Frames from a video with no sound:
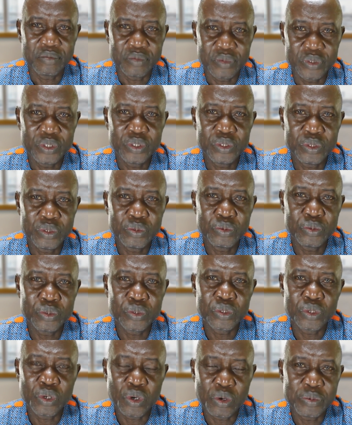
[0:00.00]
you
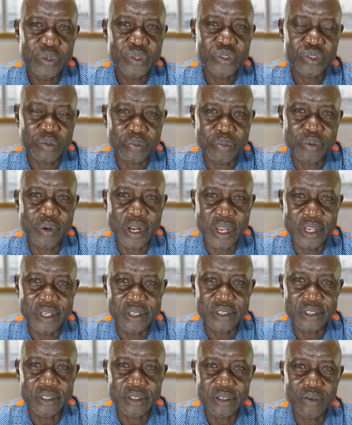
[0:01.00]
will not be
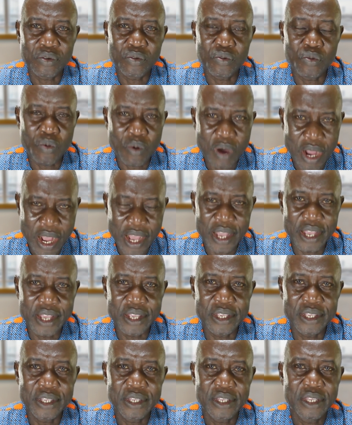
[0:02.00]
surprised
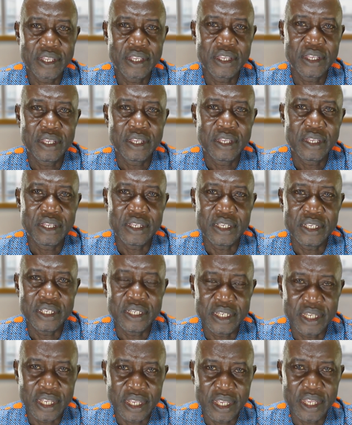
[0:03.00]
why
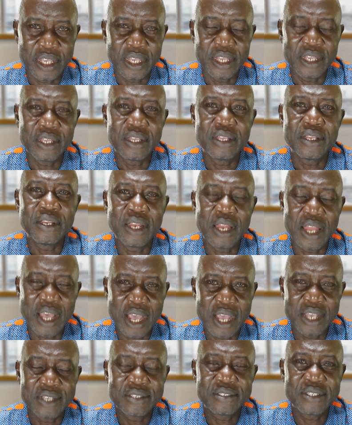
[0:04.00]
in the
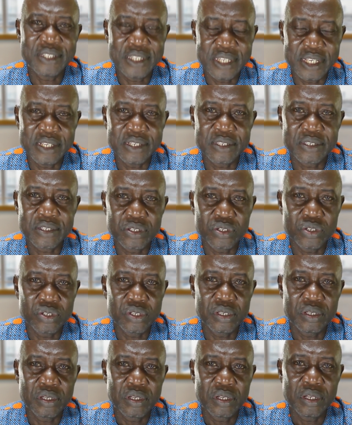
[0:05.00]
last days
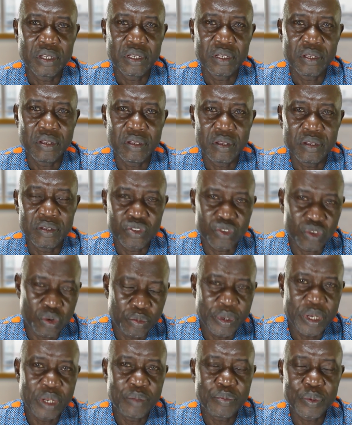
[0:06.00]
so
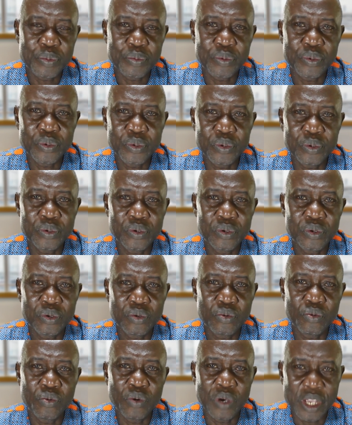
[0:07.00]
many people
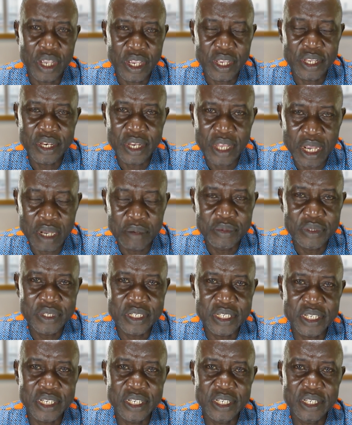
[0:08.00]
will end up
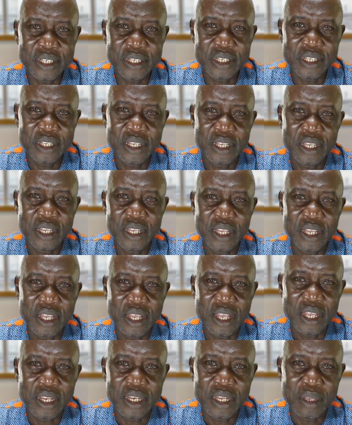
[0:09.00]
taking
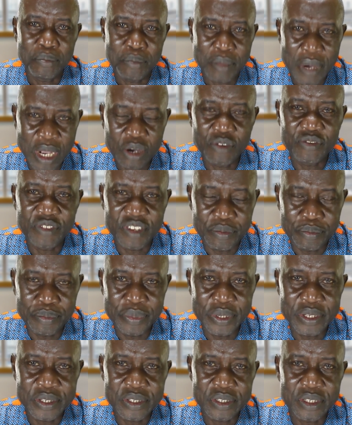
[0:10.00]
the mark of the
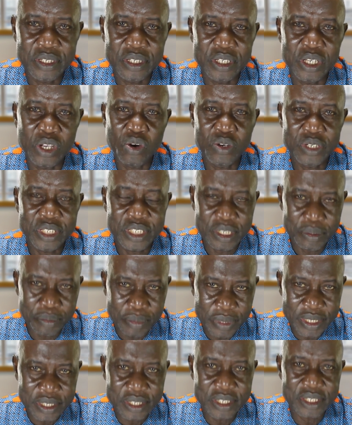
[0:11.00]
beast, the
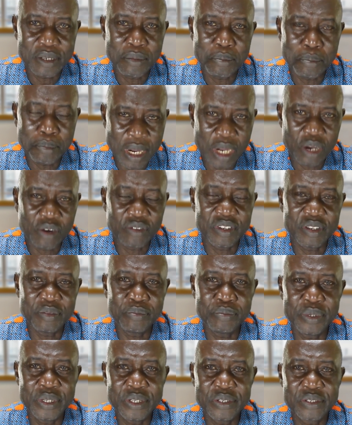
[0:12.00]
ultimate mark of the
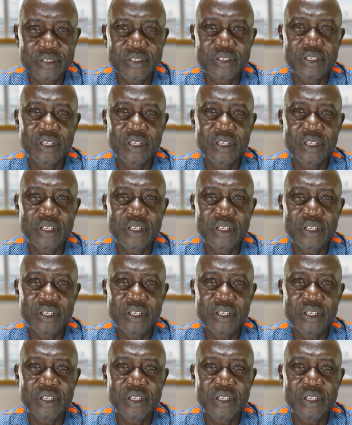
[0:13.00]
beast